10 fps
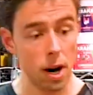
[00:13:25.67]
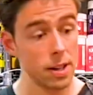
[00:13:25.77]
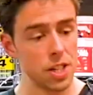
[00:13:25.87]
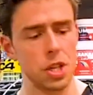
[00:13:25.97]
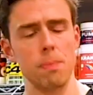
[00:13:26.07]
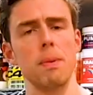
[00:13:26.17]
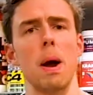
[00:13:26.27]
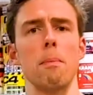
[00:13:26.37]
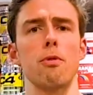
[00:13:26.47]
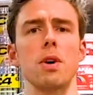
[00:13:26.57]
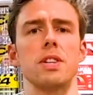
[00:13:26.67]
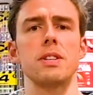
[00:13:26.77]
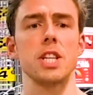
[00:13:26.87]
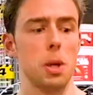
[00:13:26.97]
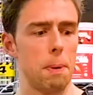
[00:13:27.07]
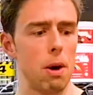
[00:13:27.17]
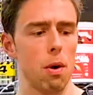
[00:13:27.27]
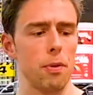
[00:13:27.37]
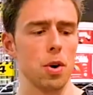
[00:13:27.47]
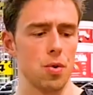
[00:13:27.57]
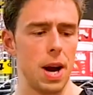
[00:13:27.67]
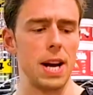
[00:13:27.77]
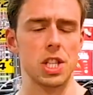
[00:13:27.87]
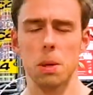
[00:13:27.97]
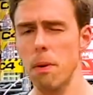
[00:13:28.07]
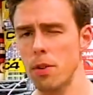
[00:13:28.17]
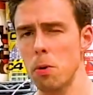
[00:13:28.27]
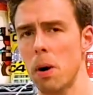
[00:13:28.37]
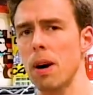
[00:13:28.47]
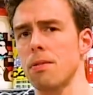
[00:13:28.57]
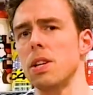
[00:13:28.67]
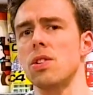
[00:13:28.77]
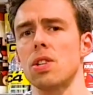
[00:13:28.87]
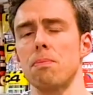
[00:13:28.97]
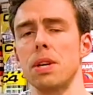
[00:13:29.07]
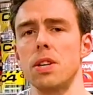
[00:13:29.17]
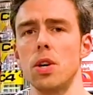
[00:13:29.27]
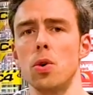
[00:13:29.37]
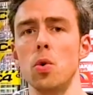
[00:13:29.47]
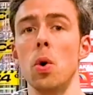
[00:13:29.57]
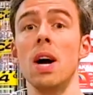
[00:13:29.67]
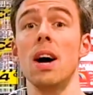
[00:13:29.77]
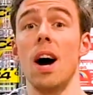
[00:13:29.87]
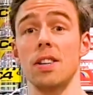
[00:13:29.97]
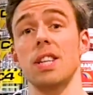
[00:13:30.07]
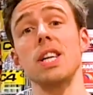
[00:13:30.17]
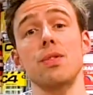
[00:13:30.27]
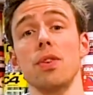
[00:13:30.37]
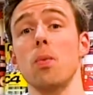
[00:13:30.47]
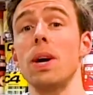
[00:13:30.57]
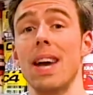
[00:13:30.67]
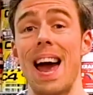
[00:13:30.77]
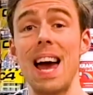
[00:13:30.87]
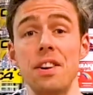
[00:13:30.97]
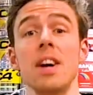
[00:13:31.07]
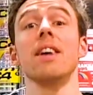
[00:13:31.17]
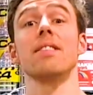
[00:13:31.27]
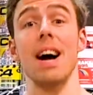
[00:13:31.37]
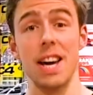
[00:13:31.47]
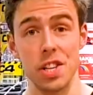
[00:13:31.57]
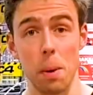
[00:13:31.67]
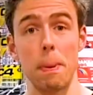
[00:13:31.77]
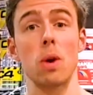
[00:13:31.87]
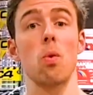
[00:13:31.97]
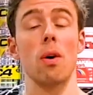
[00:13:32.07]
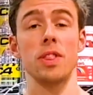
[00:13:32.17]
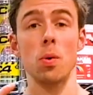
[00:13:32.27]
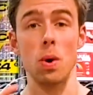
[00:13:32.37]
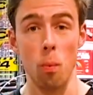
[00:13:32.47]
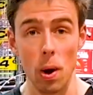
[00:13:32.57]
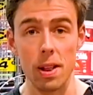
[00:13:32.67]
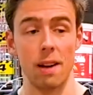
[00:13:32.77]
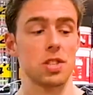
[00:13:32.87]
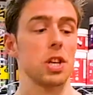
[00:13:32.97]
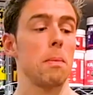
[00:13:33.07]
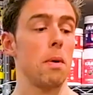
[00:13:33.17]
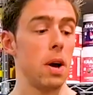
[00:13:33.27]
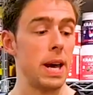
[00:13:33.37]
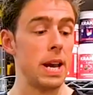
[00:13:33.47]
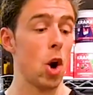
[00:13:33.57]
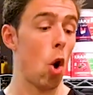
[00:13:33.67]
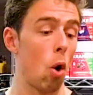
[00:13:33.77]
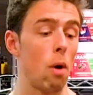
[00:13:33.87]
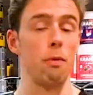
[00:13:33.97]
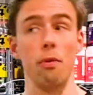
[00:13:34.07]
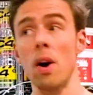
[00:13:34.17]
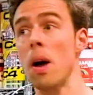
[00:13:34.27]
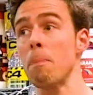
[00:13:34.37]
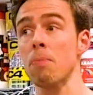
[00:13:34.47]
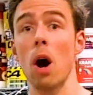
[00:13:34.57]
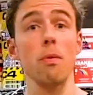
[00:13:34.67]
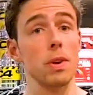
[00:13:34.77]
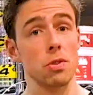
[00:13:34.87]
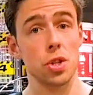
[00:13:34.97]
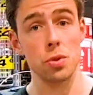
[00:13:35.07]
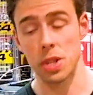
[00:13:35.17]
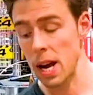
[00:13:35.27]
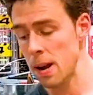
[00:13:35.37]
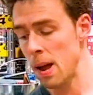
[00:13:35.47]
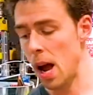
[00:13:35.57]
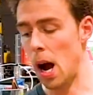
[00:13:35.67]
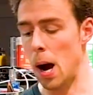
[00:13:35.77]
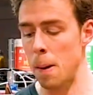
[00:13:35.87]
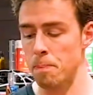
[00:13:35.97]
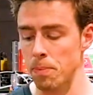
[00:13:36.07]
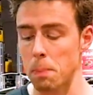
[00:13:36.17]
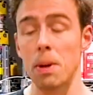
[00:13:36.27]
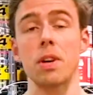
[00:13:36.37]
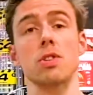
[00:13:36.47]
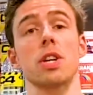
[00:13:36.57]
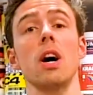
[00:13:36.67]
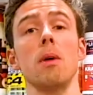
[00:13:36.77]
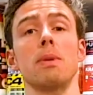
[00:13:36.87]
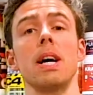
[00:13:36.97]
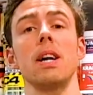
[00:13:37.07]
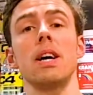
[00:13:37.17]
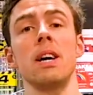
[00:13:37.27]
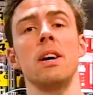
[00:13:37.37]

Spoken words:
actually, yeah, before I disappear off on grenades, some of you might have seen something new teased for the week ahead. That is a big one that we will have some in of, hopefully on Tuesday. But there's a carb killer